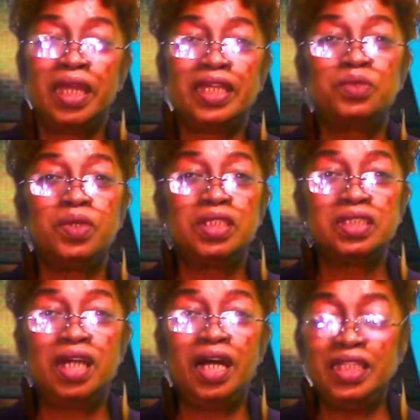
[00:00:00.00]
as well as
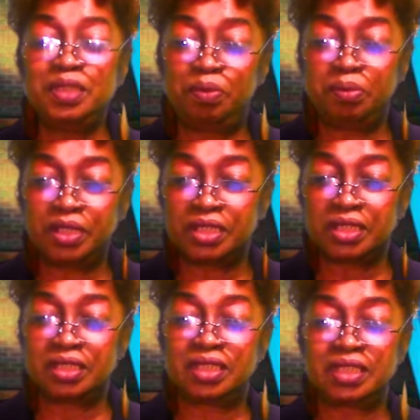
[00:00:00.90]
God's
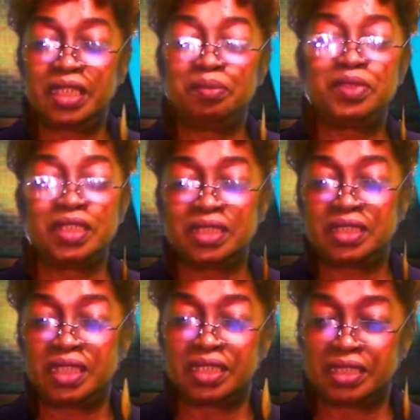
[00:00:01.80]
permission, to tempt us,
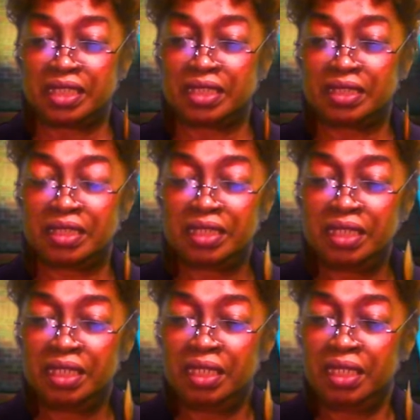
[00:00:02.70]
test us,
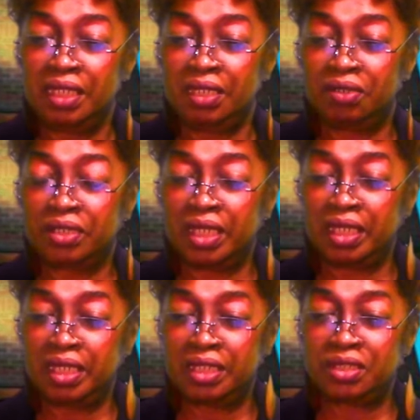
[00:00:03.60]

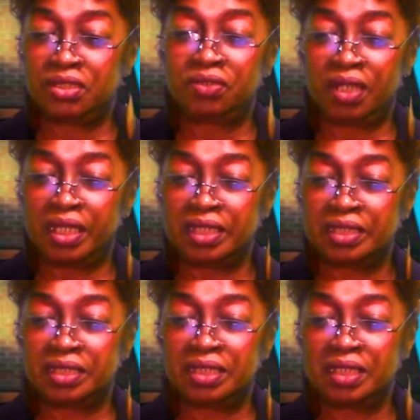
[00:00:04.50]
okay, and to try
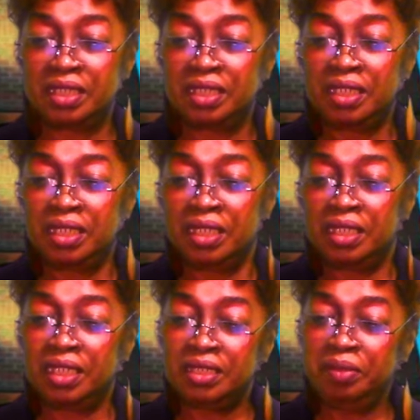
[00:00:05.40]
us.
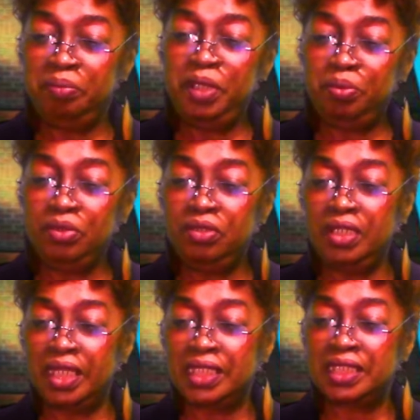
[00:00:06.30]
Now some people do
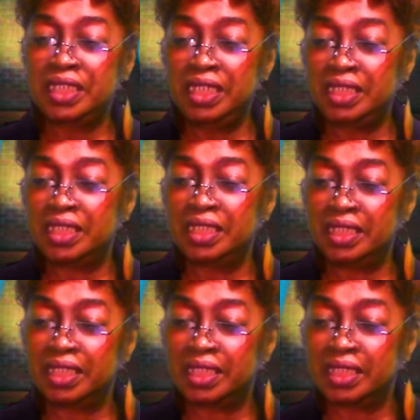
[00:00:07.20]
not think
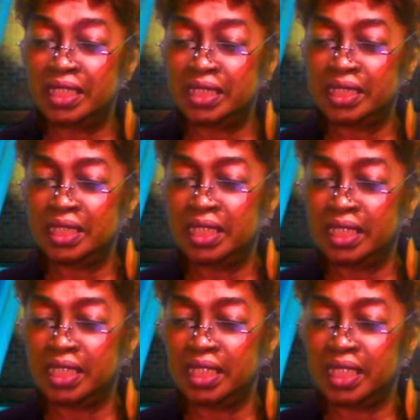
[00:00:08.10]
that
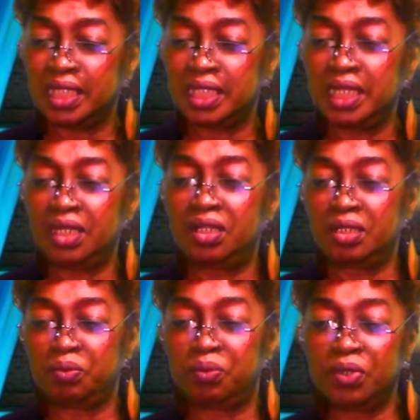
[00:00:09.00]
they
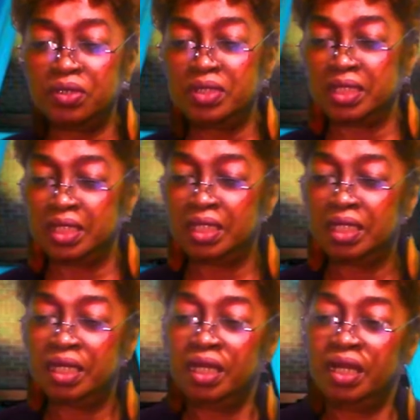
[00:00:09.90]
are worthy
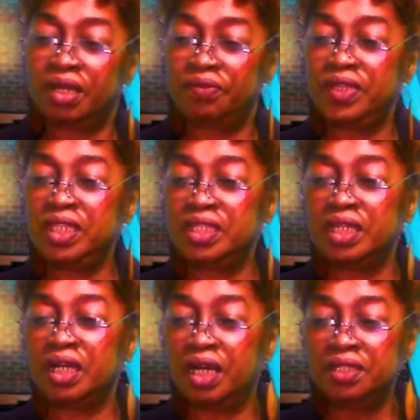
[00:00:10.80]
of
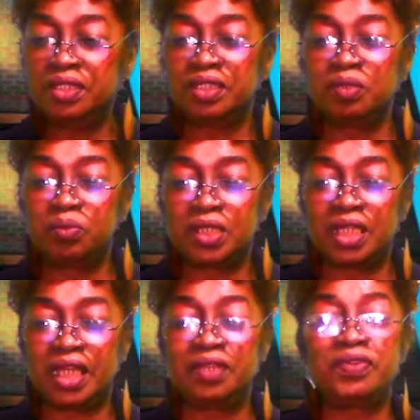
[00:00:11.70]
anything other than what
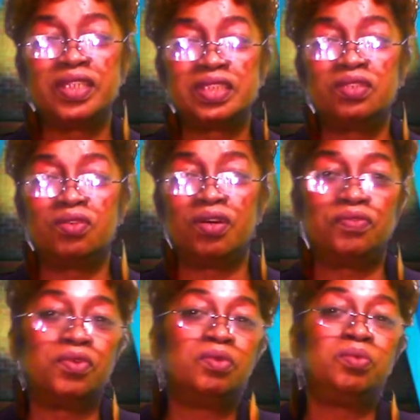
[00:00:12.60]
life has to
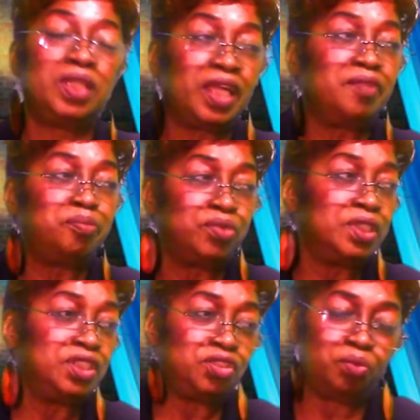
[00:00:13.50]
offer, what life
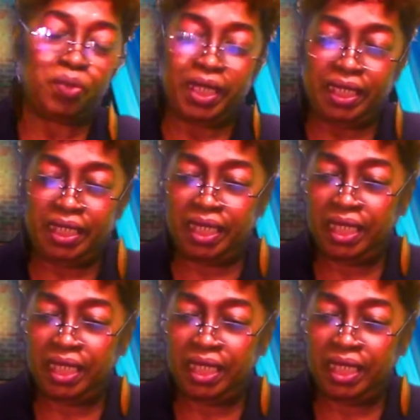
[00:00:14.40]
brings your way,